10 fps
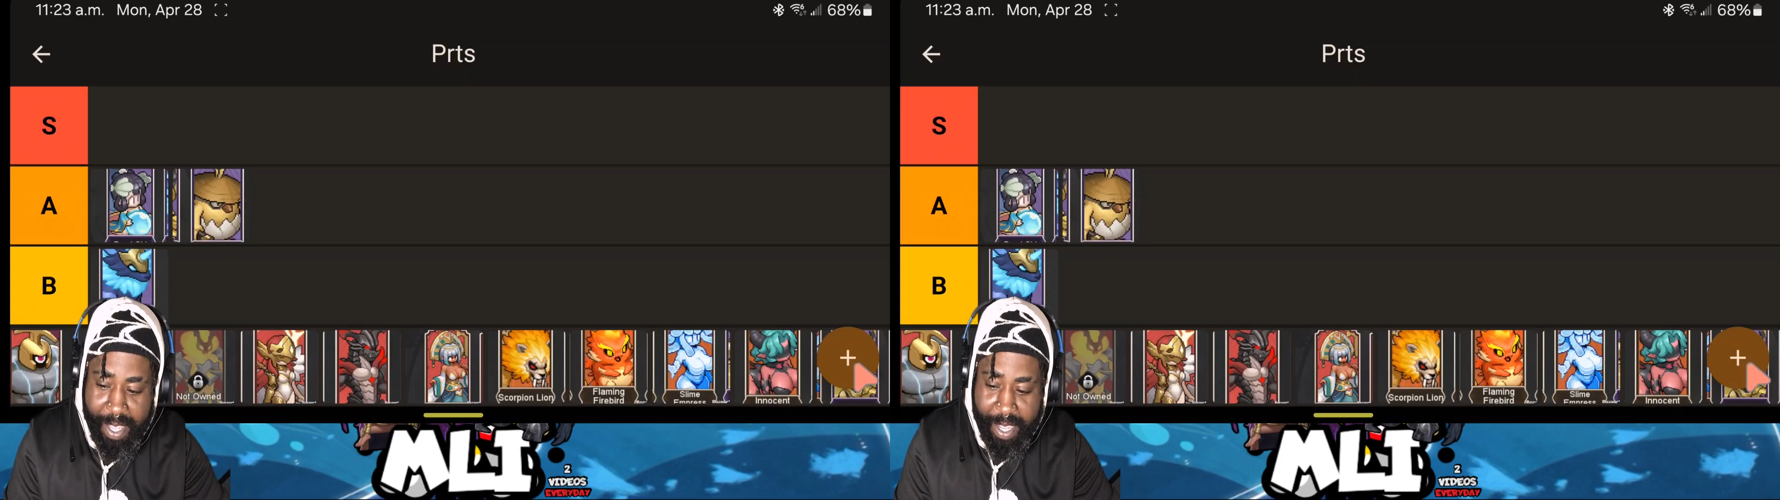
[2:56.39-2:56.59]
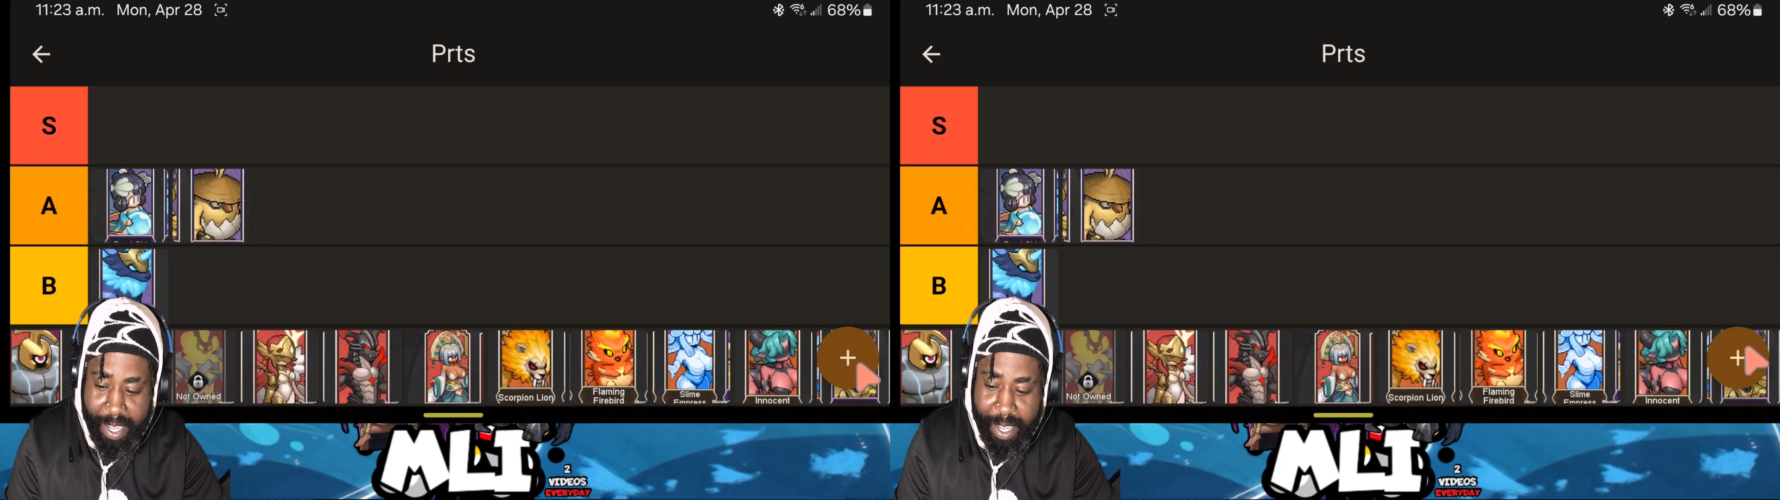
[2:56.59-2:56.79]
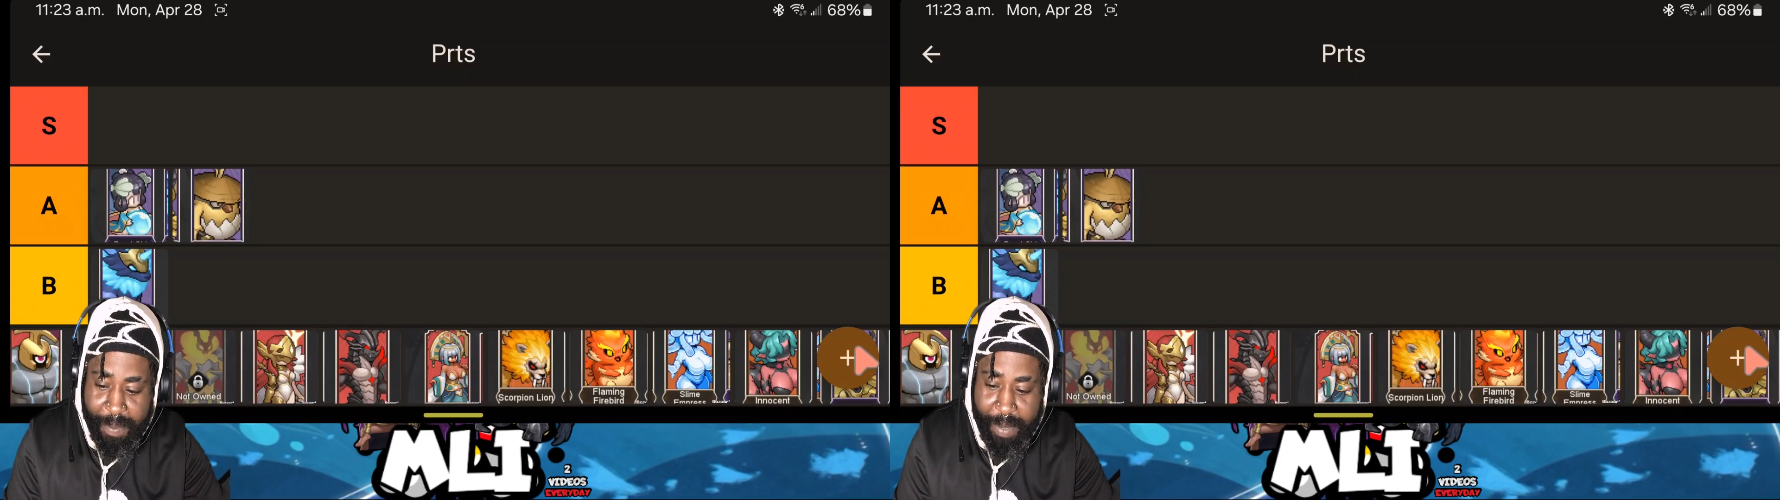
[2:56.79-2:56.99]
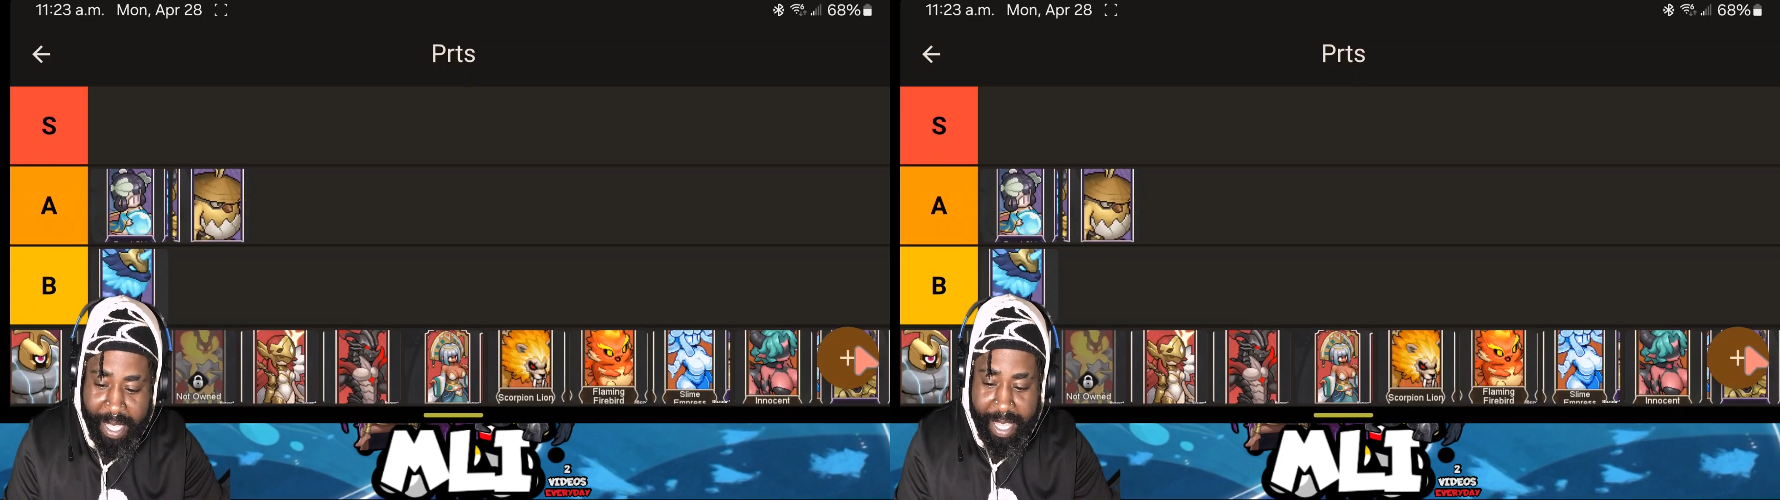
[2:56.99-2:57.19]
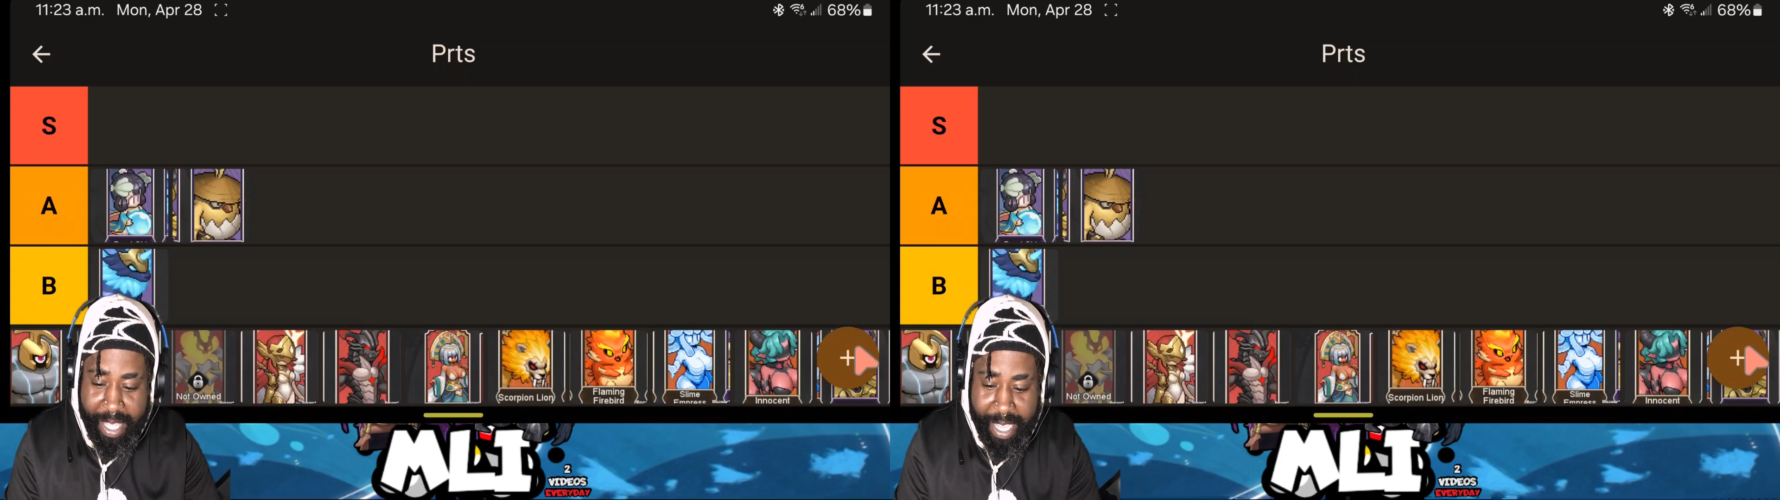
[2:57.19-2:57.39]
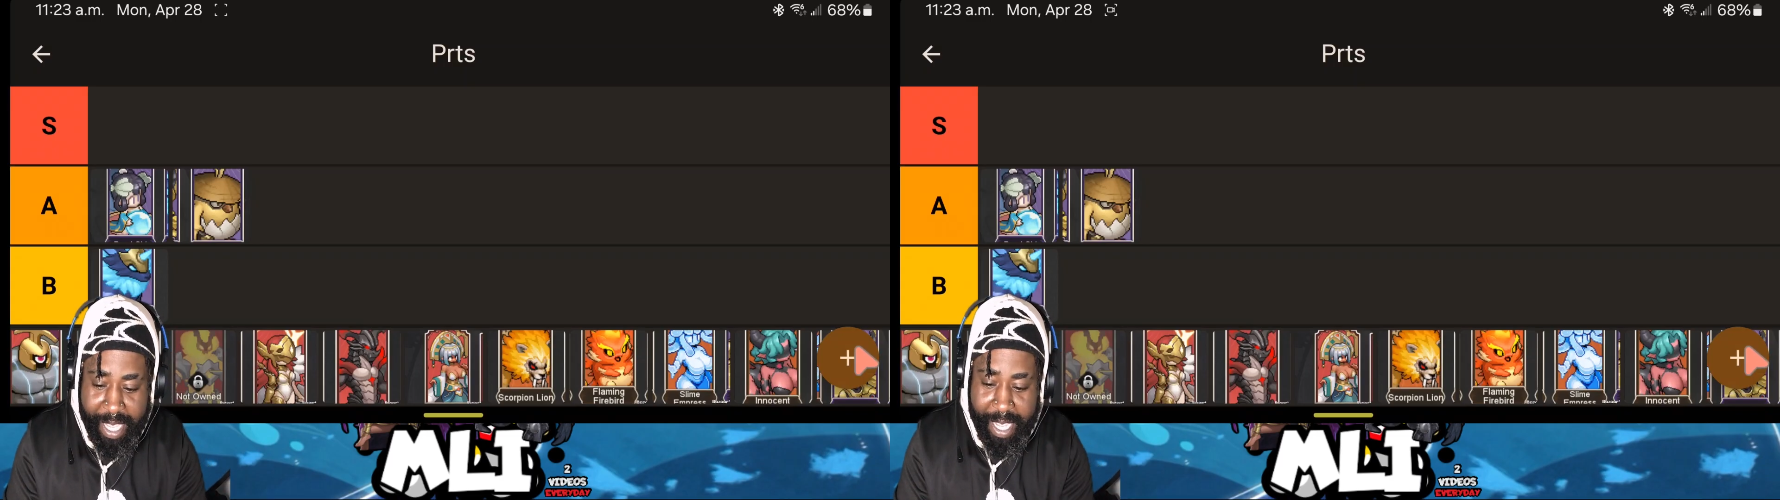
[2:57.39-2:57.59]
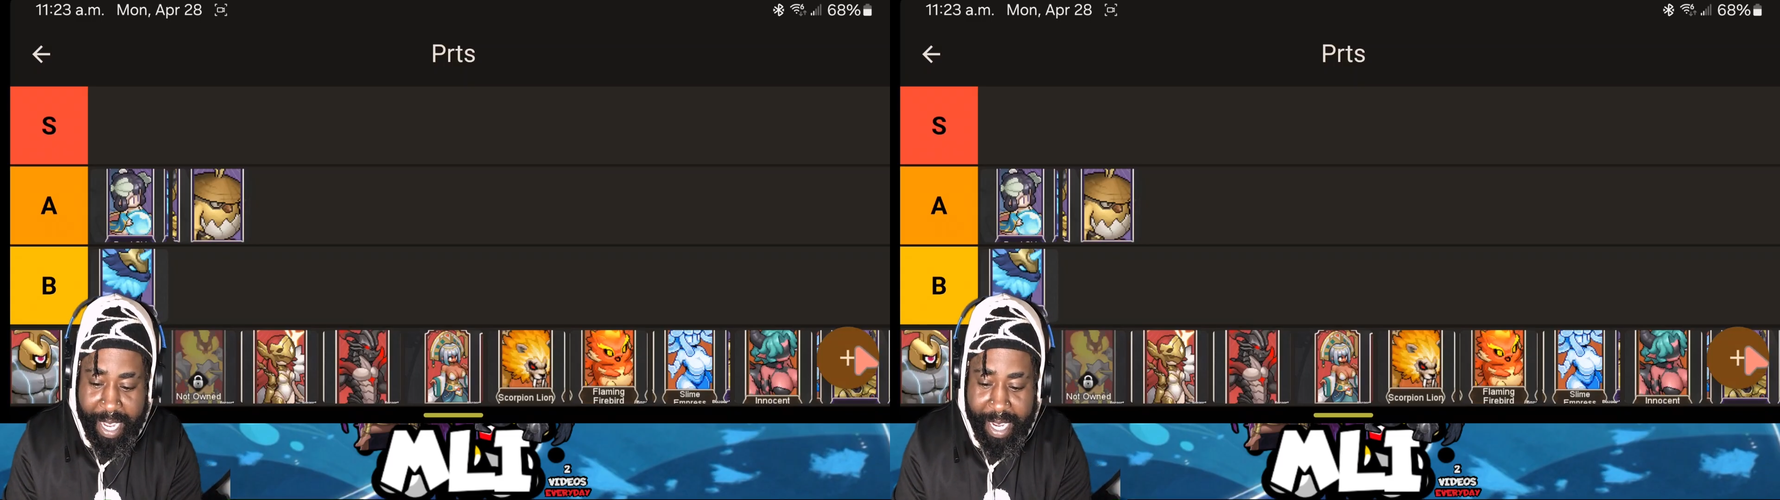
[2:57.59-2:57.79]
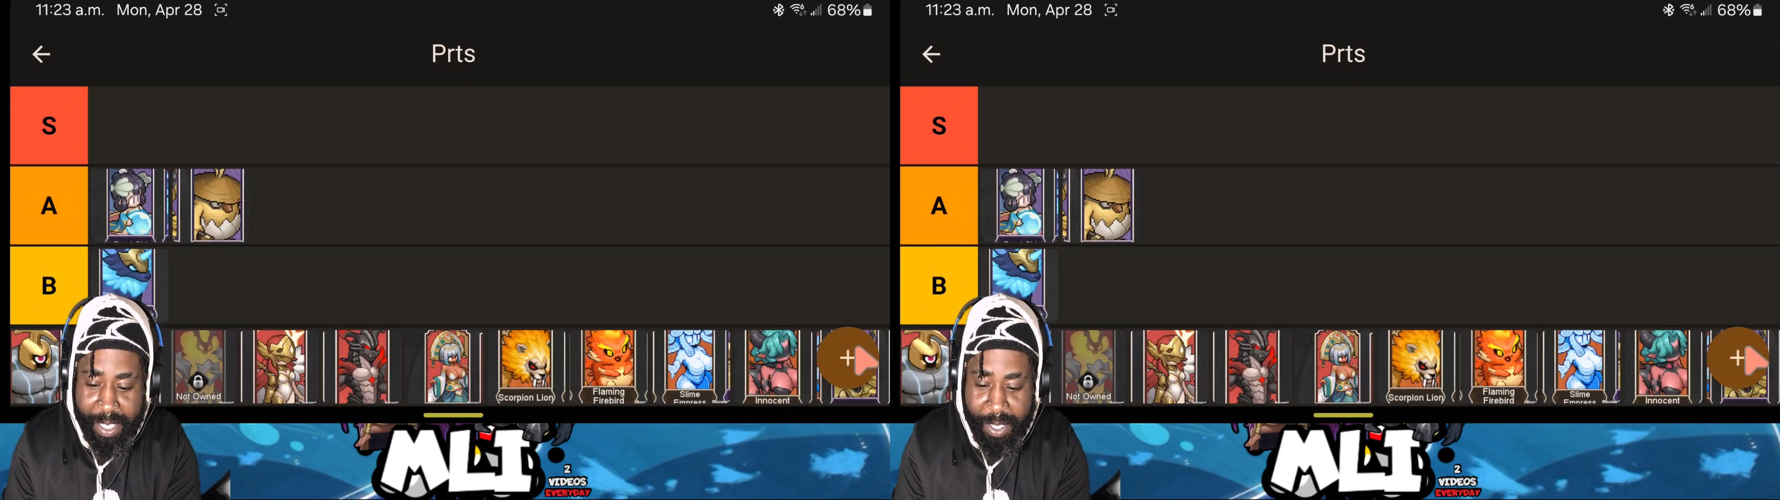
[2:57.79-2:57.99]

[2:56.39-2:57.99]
I think I